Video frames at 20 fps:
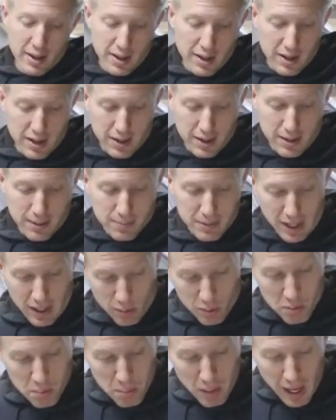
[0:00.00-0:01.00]

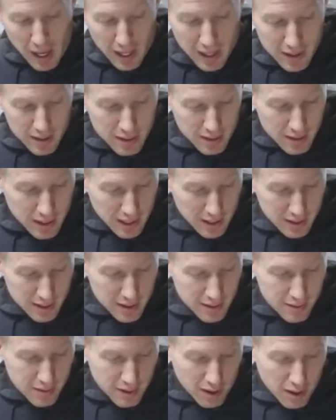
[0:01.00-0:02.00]
Now with paint, that
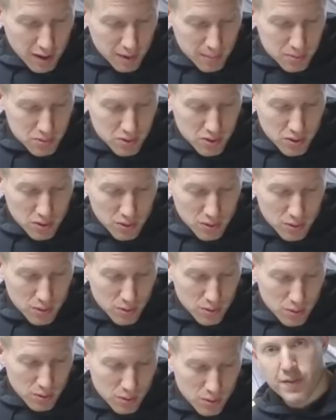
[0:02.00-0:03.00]
gets up
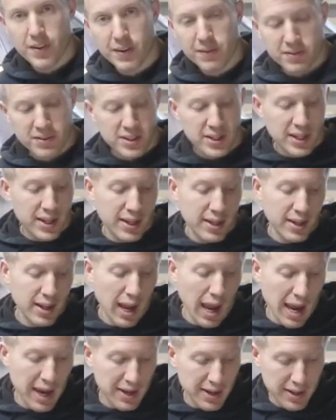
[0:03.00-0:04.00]
to
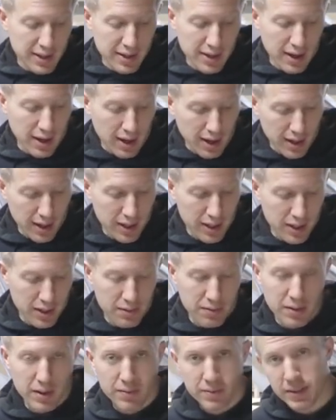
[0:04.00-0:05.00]

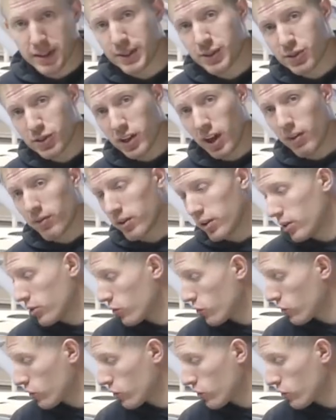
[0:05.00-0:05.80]
$1,589.57.